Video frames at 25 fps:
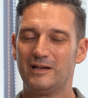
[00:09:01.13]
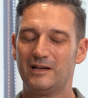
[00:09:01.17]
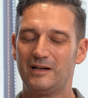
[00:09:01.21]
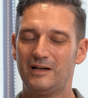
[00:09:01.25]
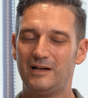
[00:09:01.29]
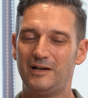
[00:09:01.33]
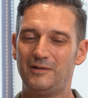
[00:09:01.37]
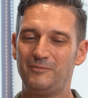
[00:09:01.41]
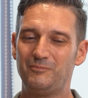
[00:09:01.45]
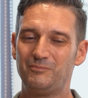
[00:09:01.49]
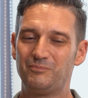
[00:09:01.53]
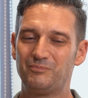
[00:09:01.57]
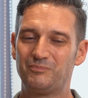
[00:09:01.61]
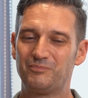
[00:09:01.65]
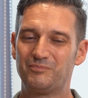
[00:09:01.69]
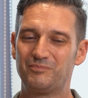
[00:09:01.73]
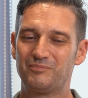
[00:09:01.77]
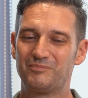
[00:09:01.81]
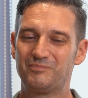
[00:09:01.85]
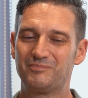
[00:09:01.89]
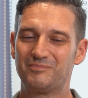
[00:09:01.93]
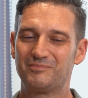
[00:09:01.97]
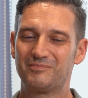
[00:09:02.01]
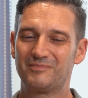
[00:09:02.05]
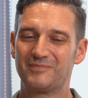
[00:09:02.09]

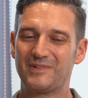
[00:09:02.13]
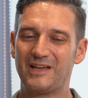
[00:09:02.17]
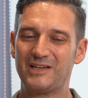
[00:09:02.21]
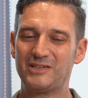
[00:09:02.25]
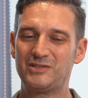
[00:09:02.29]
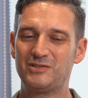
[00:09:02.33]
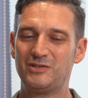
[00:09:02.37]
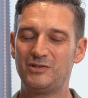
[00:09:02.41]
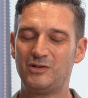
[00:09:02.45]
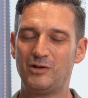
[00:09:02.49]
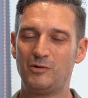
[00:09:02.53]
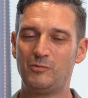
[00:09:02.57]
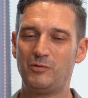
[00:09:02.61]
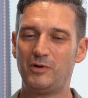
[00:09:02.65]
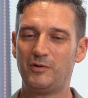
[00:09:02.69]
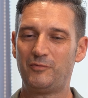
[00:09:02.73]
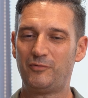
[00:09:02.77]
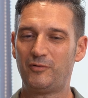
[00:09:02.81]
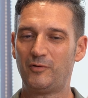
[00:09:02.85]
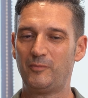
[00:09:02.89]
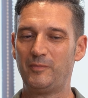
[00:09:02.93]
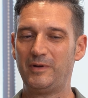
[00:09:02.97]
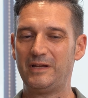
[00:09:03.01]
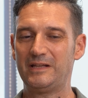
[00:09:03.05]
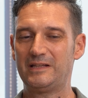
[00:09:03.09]
As you know, we're
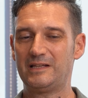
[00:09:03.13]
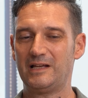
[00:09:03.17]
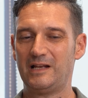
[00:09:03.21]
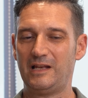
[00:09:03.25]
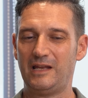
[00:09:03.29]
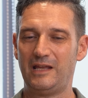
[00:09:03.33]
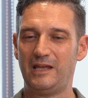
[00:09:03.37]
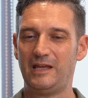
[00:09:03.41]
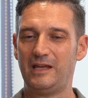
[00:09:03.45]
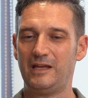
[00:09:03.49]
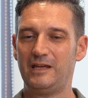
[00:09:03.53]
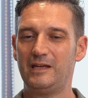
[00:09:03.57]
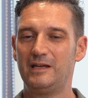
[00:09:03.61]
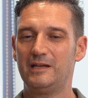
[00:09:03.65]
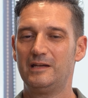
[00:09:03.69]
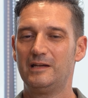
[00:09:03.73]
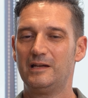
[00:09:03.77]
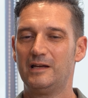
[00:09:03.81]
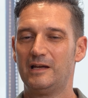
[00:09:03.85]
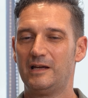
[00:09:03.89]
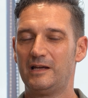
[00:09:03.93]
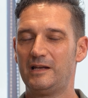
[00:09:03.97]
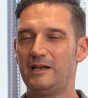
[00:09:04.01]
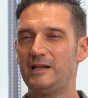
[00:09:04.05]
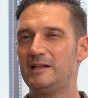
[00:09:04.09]
from Italy.
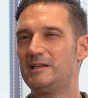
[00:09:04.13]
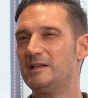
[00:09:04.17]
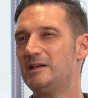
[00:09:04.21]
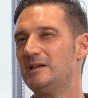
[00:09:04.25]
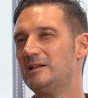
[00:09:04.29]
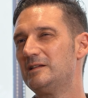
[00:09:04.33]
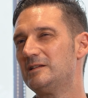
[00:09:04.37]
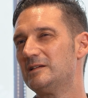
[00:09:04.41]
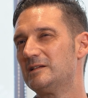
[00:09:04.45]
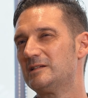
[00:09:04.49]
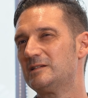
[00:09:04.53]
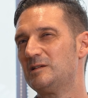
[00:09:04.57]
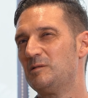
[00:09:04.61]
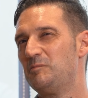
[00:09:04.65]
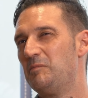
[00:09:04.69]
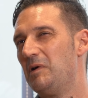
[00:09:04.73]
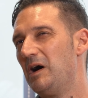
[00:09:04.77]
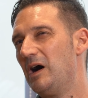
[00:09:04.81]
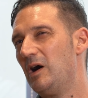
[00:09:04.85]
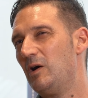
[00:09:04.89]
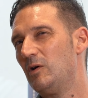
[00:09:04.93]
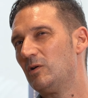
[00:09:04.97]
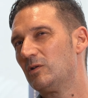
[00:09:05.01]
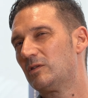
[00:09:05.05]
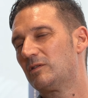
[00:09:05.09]
In Italy, there's
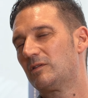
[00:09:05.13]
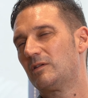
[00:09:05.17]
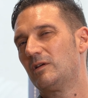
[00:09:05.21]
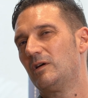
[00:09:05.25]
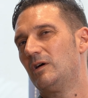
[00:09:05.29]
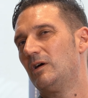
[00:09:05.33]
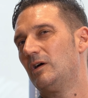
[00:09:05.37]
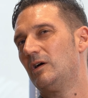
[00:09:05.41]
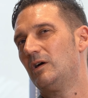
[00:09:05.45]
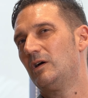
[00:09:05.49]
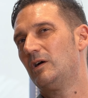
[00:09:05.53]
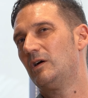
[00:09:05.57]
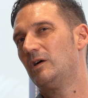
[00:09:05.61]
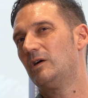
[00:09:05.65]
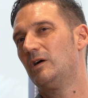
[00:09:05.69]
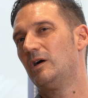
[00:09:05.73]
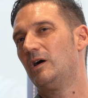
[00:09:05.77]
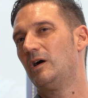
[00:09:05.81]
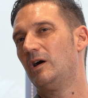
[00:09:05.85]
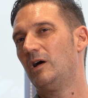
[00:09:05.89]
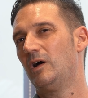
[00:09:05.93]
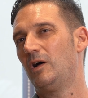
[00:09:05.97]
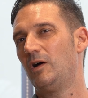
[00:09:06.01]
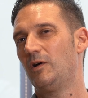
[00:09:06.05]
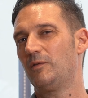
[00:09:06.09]
about
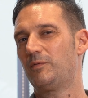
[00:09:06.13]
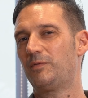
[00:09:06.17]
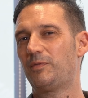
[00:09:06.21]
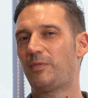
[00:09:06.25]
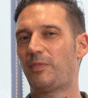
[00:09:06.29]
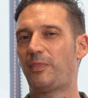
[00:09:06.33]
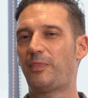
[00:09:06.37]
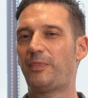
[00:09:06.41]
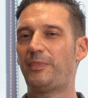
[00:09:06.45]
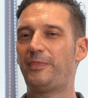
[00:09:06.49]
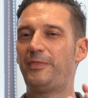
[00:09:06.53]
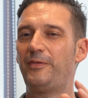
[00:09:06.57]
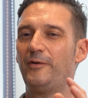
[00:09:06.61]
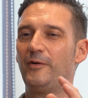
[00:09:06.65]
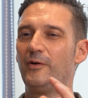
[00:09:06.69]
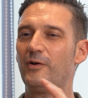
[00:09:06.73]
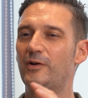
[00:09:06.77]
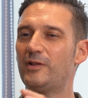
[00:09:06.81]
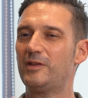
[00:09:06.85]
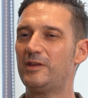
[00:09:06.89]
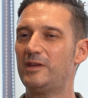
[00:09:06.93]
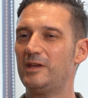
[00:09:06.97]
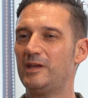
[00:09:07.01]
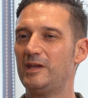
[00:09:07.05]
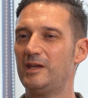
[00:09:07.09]
30
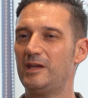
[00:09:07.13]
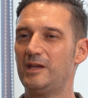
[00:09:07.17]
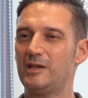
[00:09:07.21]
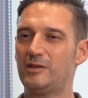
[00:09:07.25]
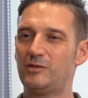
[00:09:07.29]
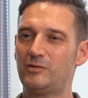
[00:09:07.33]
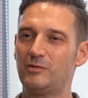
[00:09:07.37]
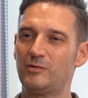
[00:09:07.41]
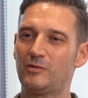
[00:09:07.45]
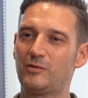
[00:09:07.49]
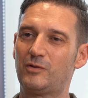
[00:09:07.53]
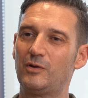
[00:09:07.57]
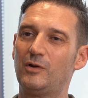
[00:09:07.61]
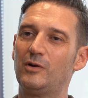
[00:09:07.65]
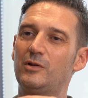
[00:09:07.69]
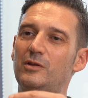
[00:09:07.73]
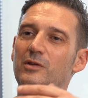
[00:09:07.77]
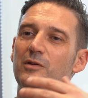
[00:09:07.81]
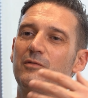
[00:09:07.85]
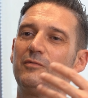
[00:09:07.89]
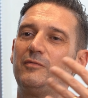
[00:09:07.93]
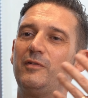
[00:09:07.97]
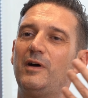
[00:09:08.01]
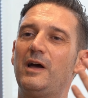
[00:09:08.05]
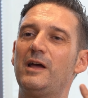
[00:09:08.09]
to
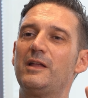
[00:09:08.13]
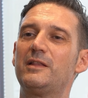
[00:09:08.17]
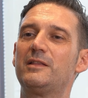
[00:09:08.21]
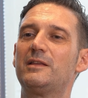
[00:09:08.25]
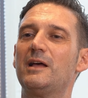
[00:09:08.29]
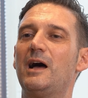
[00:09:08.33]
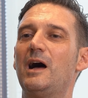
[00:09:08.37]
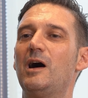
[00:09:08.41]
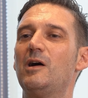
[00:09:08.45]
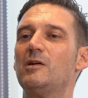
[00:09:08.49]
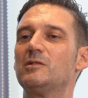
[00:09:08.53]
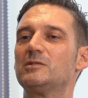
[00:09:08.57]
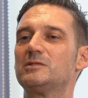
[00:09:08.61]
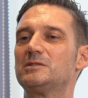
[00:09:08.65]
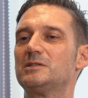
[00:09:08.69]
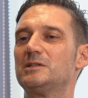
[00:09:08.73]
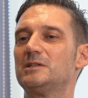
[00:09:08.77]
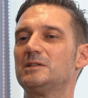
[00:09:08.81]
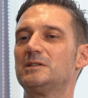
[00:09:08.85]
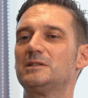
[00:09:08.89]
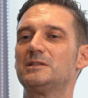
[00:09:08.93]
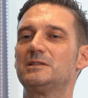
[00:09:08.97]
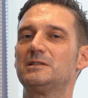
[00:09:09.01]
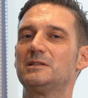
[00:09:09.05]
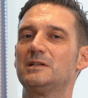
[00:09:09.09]

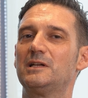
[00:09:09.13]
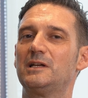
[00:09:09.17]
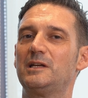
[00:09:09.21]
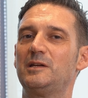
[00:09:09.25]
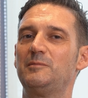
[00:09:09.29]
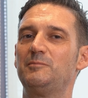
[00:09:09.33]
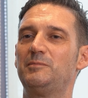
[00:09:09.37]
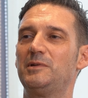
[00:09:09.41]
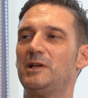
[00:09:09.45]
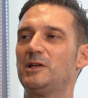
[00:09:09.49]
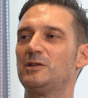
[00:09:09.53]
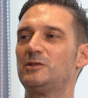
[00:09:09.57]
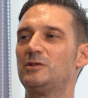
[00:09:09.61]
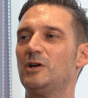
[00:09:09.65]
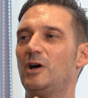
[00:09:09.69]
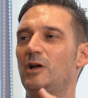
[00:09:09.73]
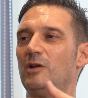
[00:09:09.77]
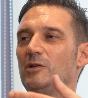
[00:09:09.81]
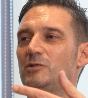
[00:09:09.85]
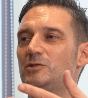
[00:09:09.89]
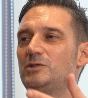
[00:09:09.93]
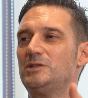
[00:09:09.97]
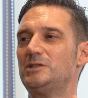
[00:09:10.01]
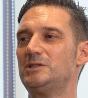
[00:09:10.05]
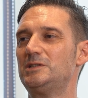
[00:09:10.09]
35,000
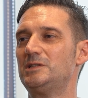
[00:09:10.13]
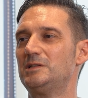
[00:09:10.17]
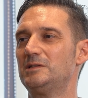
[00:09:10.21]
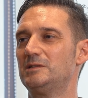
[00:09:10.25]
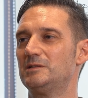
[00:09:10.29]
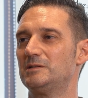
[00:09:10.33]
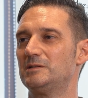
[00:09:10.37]
implantologists.